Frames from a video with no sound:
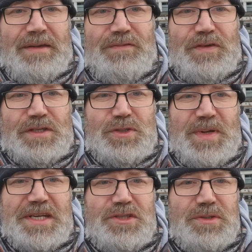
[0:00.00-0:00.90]
for
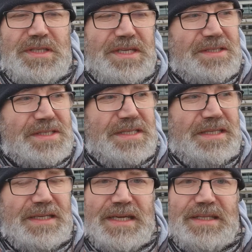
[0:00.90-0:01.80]
22 years they
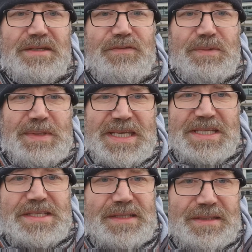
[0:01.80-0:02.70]
created from
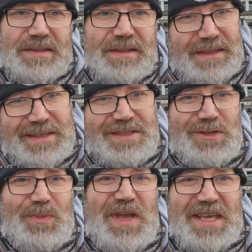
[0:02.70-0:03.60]
east
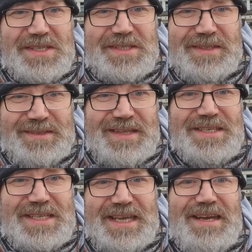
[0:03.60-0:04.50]
to west
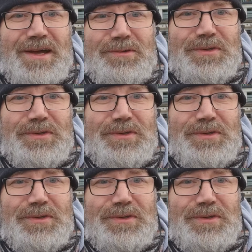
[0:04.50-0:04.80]
this canal.